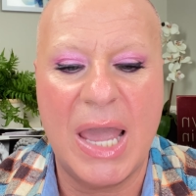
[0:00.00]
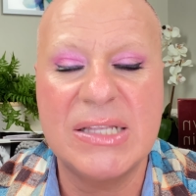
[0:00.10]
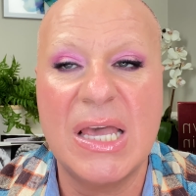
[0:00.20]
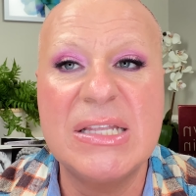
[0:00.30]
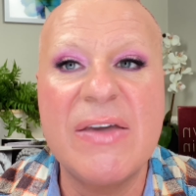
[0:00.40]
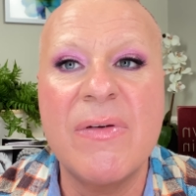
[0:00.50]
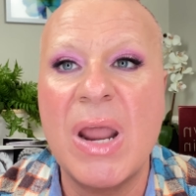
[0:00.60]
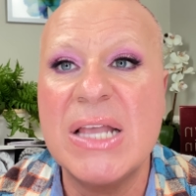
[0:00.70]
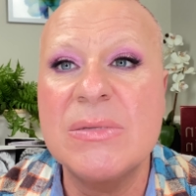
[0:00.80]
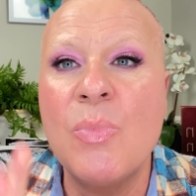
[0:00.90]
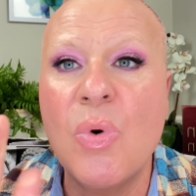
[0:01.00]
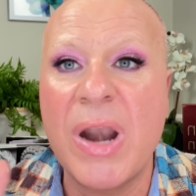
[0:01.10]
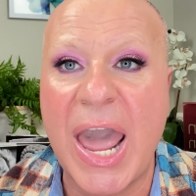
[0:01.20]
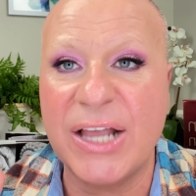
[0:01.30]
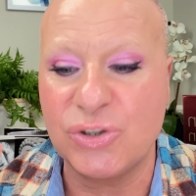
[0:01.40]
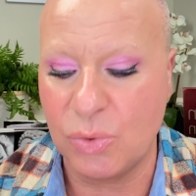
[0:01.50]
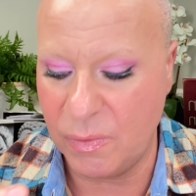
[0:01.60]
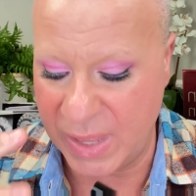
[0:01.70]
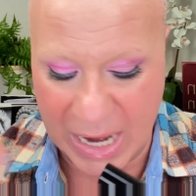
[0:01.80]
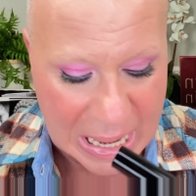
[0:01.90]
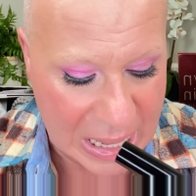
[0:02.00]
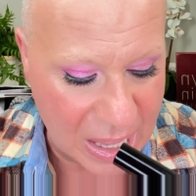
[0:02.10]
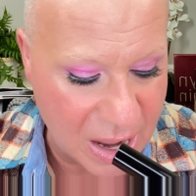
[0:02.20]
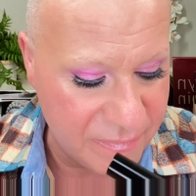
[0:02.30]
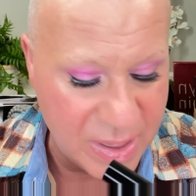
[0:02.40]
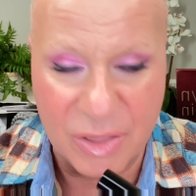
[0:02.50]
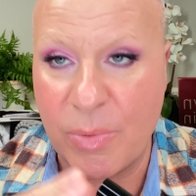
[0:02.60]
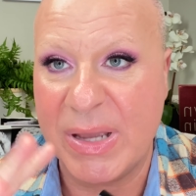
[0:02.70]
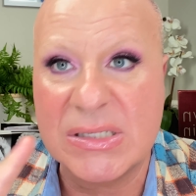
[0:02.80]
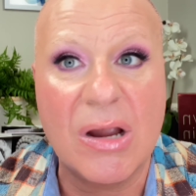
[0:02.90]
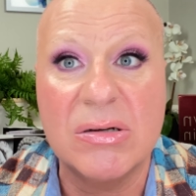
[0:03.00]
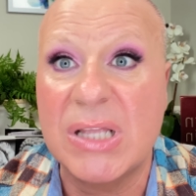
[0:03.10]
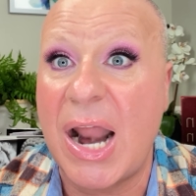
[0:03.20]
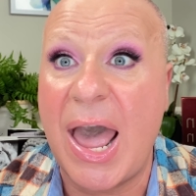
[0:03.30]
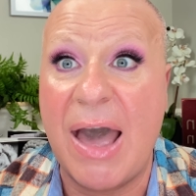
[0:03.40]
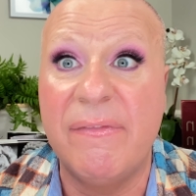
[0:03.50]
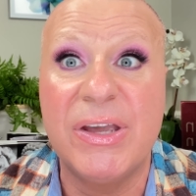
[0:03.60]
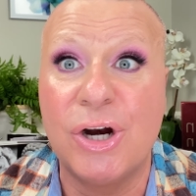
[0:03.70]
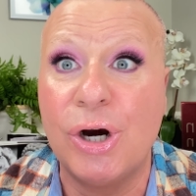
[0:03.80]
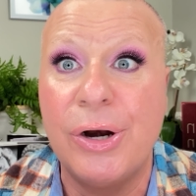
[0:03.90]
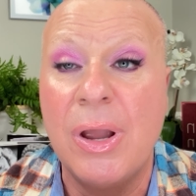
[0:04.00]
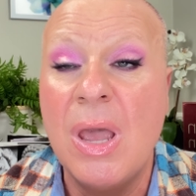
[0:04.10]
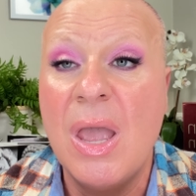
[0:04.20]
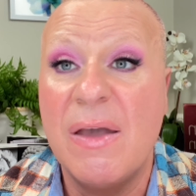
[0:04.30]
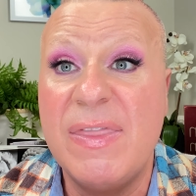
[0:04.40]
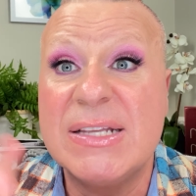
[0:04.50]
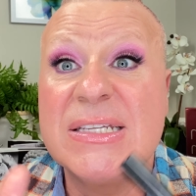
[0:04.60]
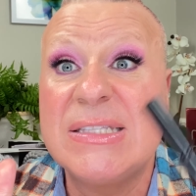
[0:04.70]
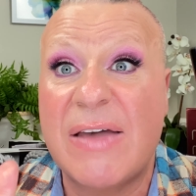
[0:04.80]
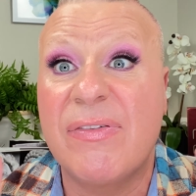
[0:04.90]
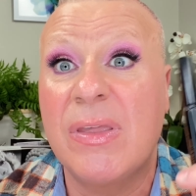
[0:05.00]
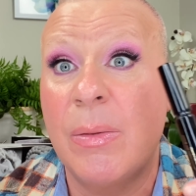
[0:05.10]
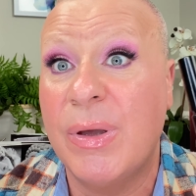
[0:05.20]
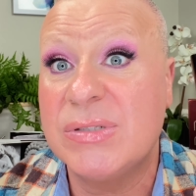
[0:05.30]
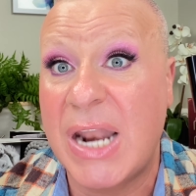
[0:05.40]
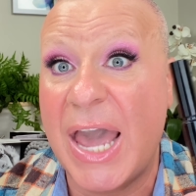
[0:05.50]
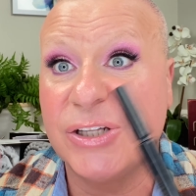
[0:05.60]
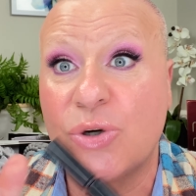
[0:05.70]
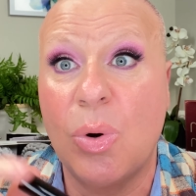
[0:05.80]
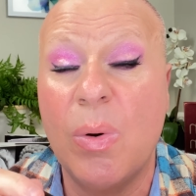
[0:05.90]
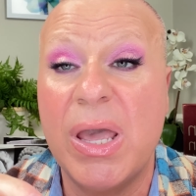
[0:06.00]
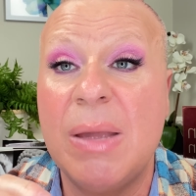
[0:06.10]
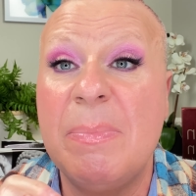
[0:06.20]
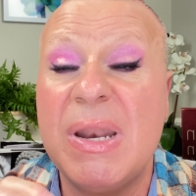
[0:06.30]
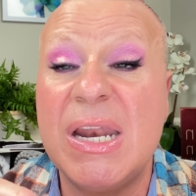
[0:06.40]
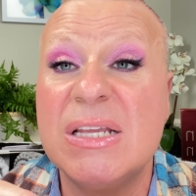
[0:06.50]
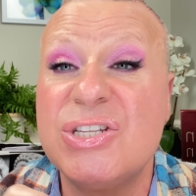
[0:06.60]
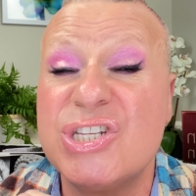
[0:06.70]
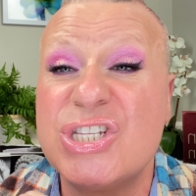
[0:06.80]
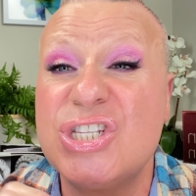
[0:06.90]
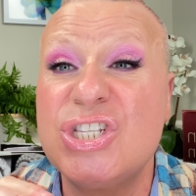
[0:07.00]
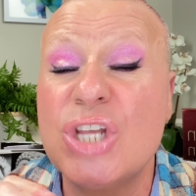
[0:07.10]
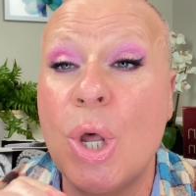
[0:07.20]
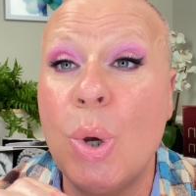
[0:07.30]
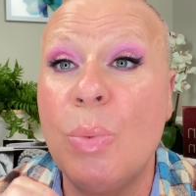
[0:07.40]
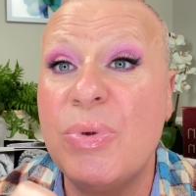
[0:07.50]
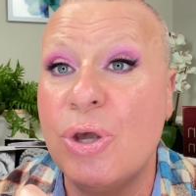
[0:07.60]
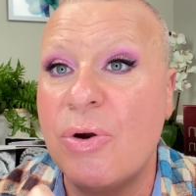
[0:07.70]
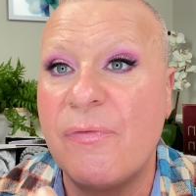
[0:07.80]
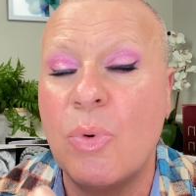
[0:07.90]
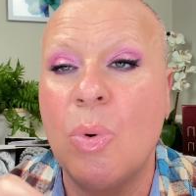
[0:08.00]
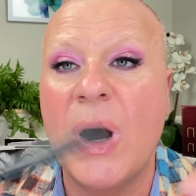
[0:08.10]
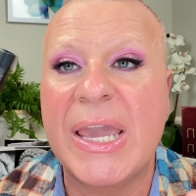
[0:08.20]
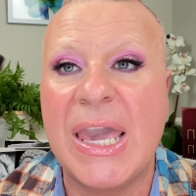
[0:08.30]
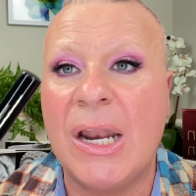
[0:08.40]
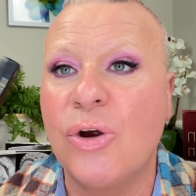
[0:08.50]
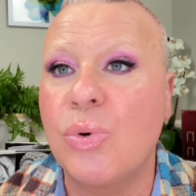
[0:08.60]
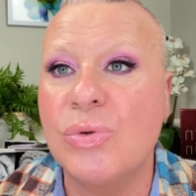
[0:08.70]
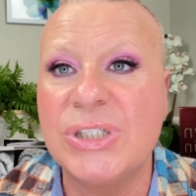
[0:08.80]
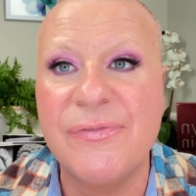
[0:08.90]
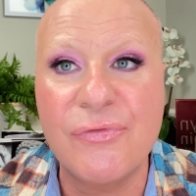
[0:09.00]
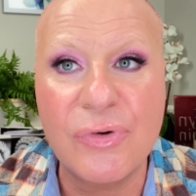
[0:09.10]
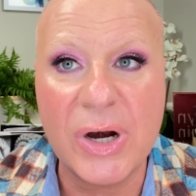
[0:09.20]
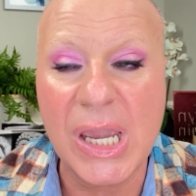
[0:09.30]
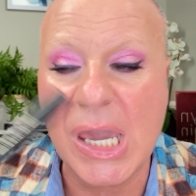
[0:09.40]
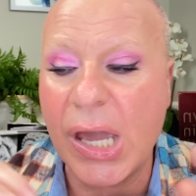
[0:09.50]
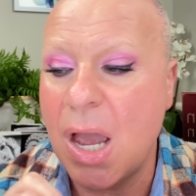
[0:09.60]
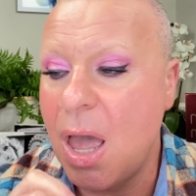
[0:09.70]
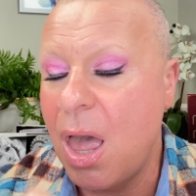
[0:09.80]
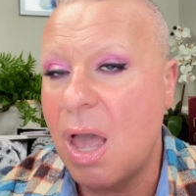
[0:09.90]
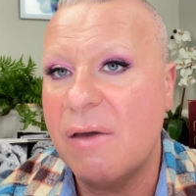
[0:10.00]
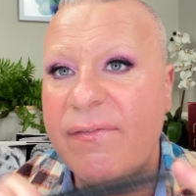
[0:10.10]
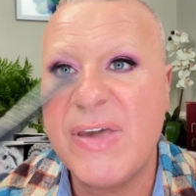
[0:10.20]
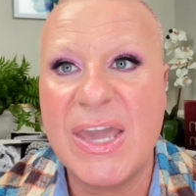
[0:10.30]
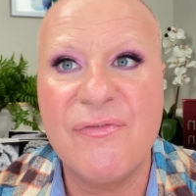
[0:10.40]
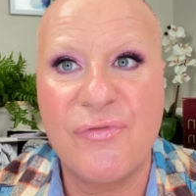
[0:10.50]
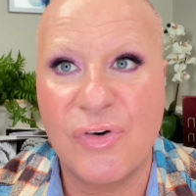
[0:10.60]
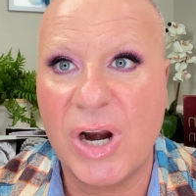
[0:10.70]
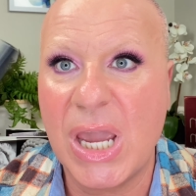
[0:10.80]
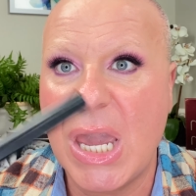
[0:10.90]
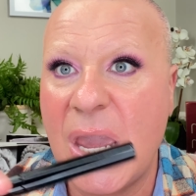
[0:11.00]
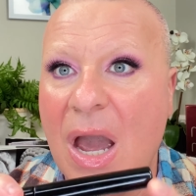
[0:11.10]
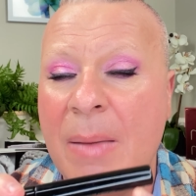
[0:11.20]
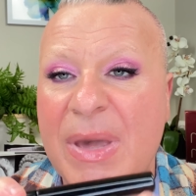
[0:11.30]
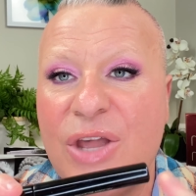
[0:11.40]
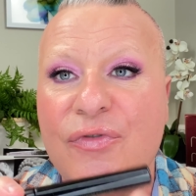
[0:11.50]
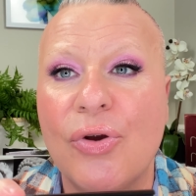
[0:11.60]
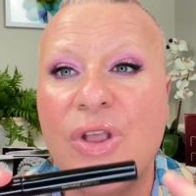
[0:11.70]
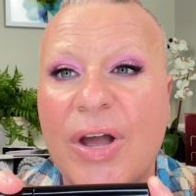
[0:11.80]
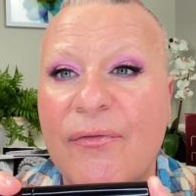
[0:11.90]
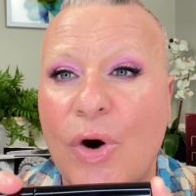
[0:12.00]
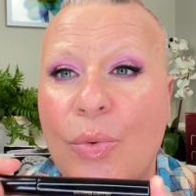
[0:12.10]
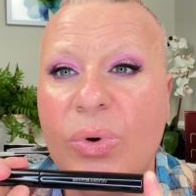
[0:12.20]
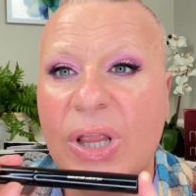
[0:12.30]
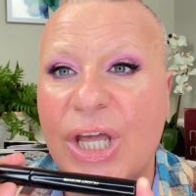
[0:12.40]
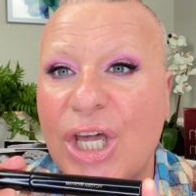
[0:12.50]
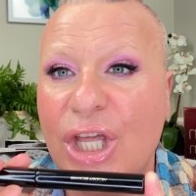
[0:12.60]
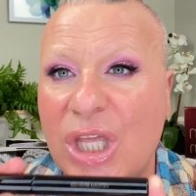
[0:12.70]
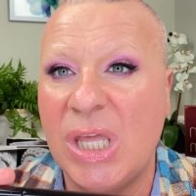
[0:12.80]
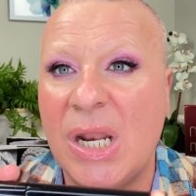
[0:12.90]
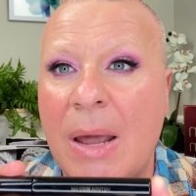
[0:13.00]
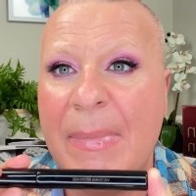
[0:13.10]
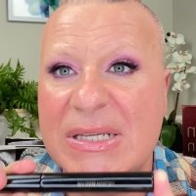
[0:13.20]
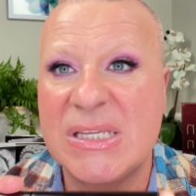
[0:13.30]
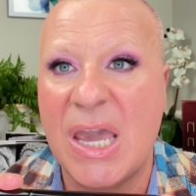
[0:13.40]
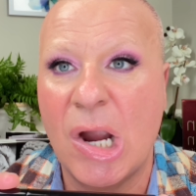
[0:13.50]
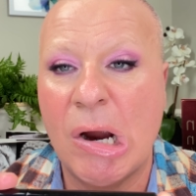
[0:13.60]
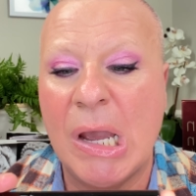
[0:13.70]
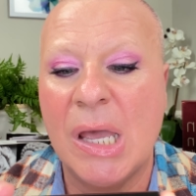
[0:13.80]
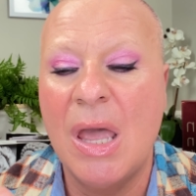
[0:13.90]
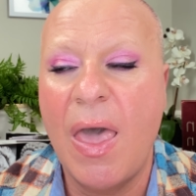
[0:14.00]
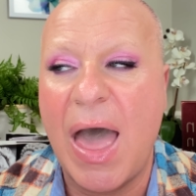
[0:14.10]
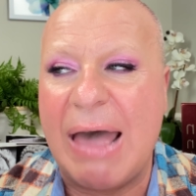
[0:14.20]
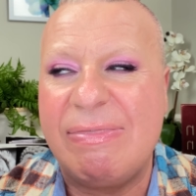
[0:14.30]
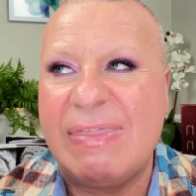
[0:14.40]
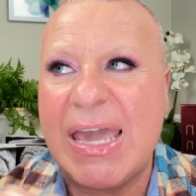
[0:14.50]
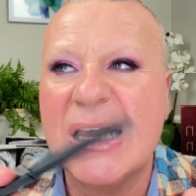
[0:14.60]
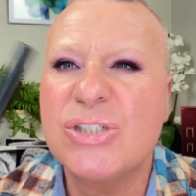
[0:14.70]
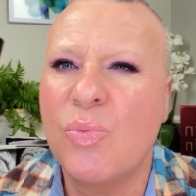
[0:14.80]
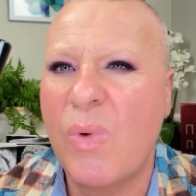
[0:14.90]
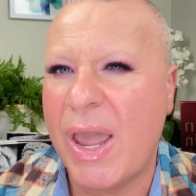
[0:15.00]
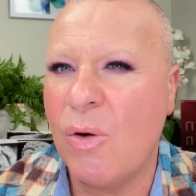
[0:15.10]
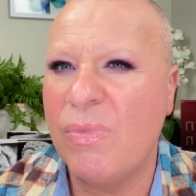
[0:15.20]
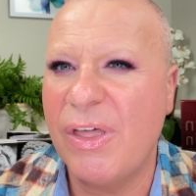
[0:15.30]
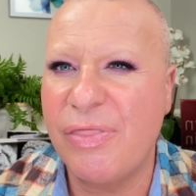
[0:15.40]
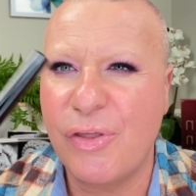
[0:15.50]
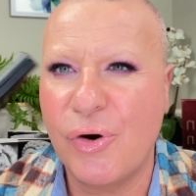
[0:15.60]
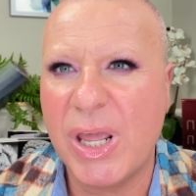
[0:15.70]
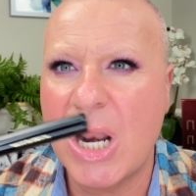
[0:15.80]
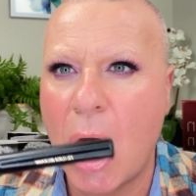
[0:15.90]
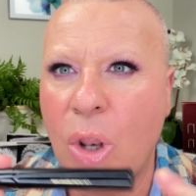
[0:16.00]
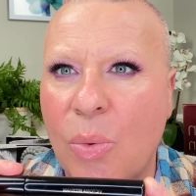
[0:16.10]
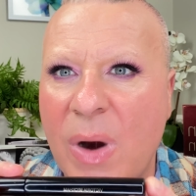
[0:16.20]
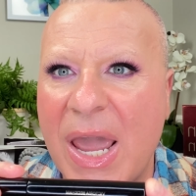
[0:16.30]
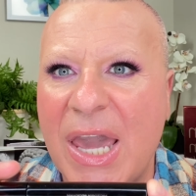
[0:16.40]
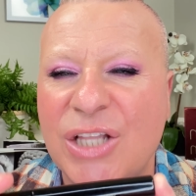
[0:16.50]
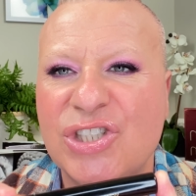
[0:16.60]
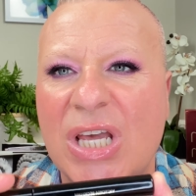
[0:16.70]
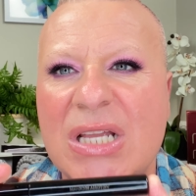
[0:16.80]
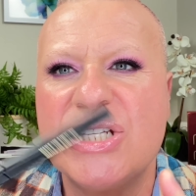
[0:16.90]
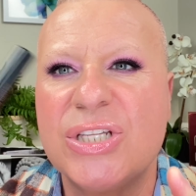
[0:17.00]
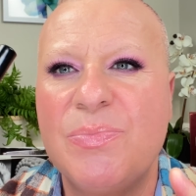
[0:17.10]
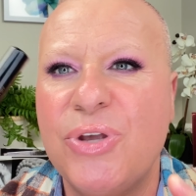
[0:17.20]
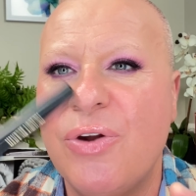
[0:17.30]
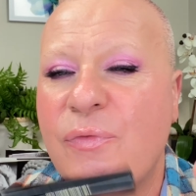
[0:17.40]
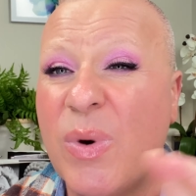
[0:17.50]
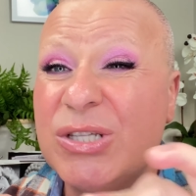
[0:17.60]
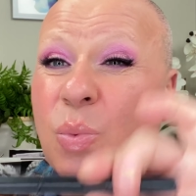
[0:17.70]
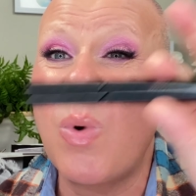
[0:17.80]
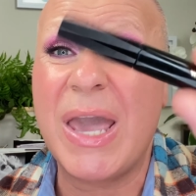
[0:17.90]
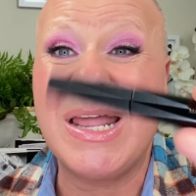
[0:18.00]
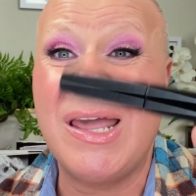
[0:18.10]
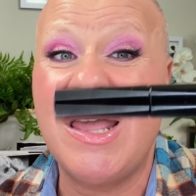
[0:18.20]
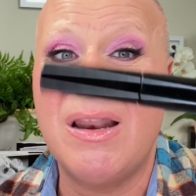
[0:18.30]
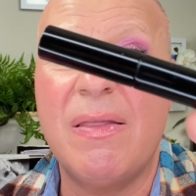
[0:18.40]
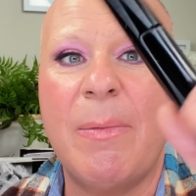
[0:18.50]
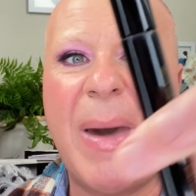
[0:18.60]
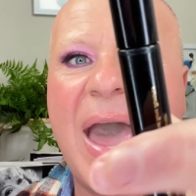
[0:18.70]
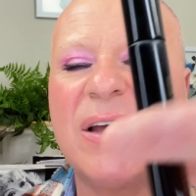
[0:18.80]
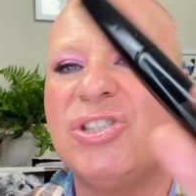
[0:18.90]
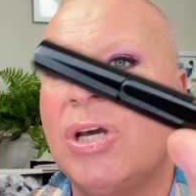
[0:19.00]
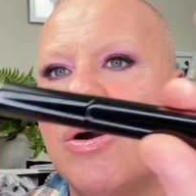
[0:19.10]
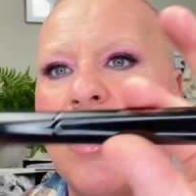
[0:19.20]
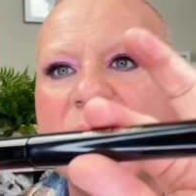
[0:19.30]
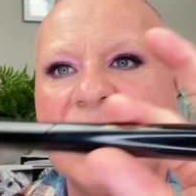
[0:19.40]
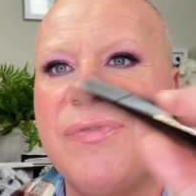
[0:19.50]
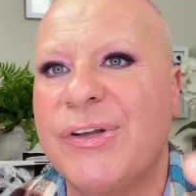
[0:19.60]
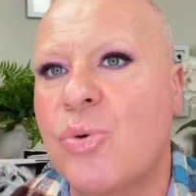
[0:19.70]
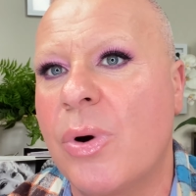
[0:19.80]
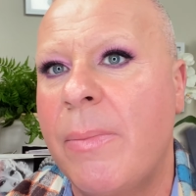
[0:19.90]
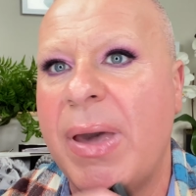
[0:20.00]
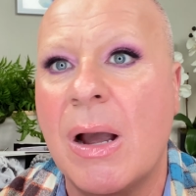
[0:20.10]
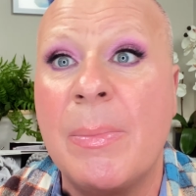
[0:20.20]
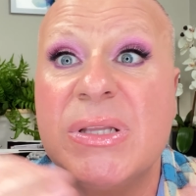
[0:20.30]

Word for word: It's, it's even, it's more natural than any of the other mascaras that I have here. This is definitely the most natural, it, eh, but it is just so beautiful. Again, cruelty-free vegan-free. I mean, if you're looking for a really good mascara, I think it's around the $30 range. It's just beautiful. It's weighted. The packaging, of course, is Victoria Beckham.